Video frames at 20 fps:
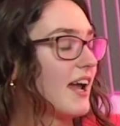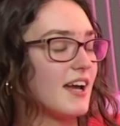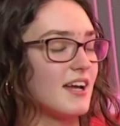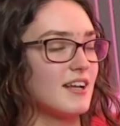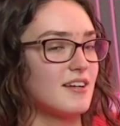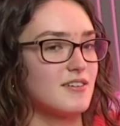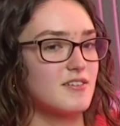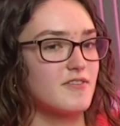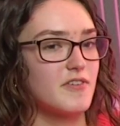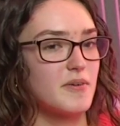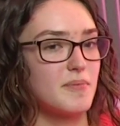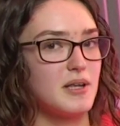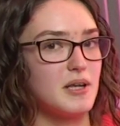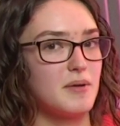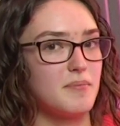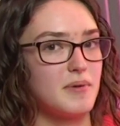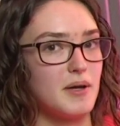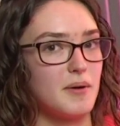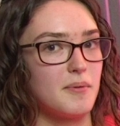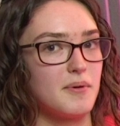and for me to
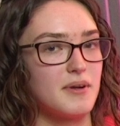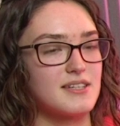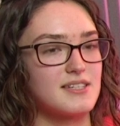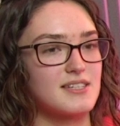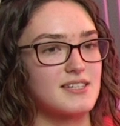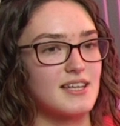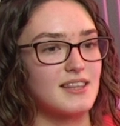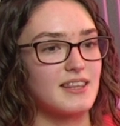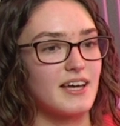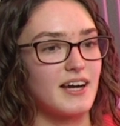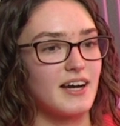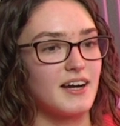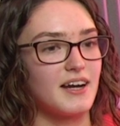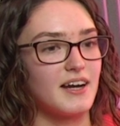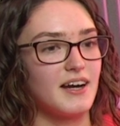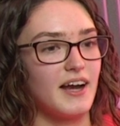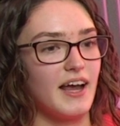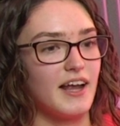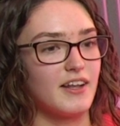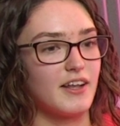be able to sit
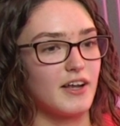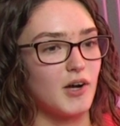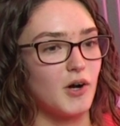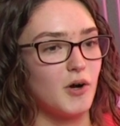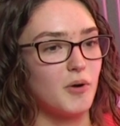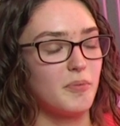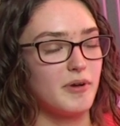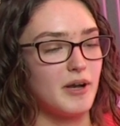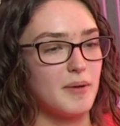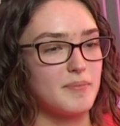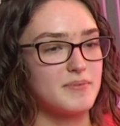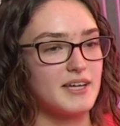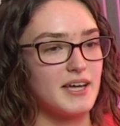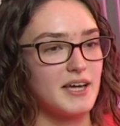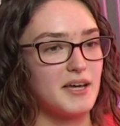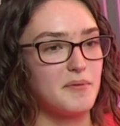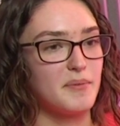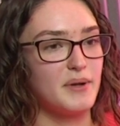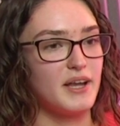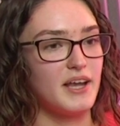there and, like, open up to
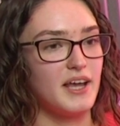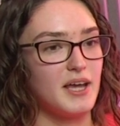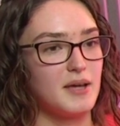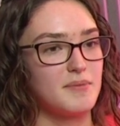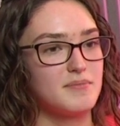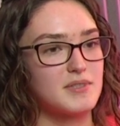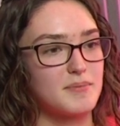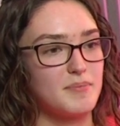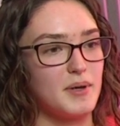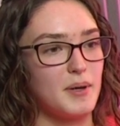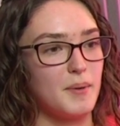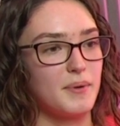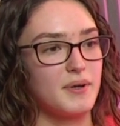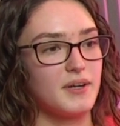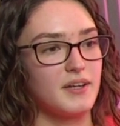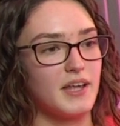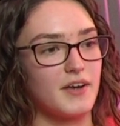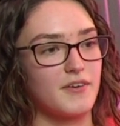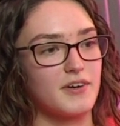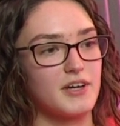him, and him to be able
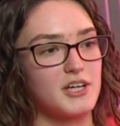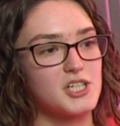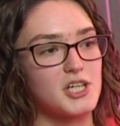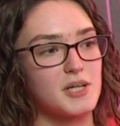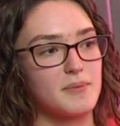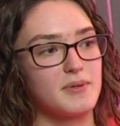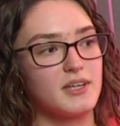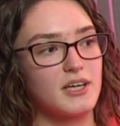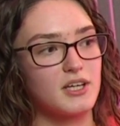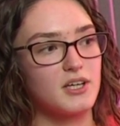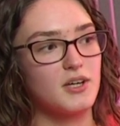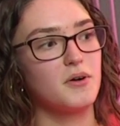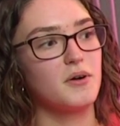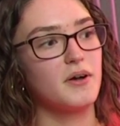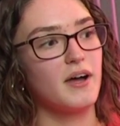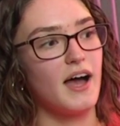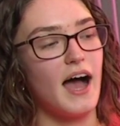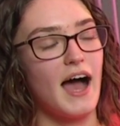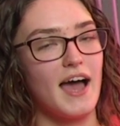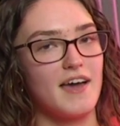to, like, reassure me, like,
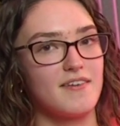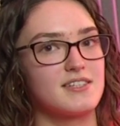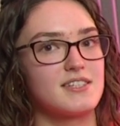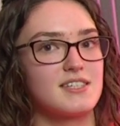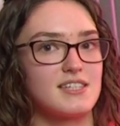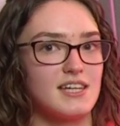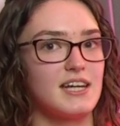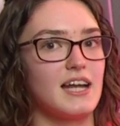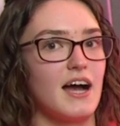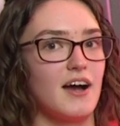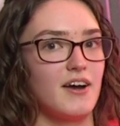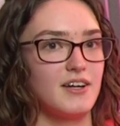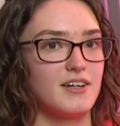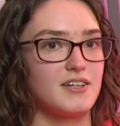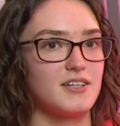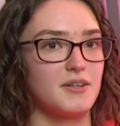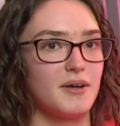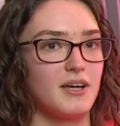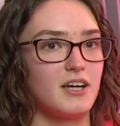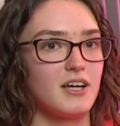no, I've seen how
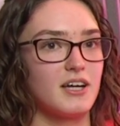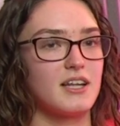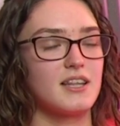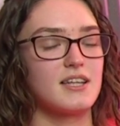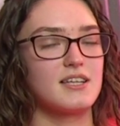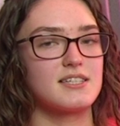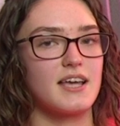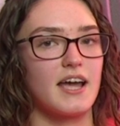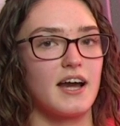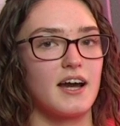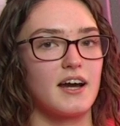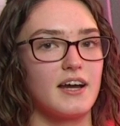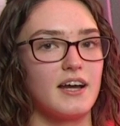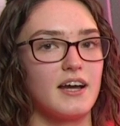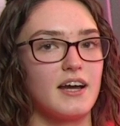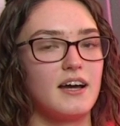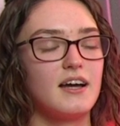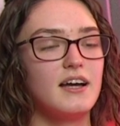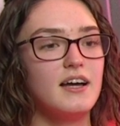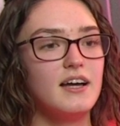you're doing good in this
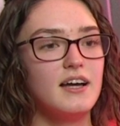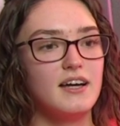area.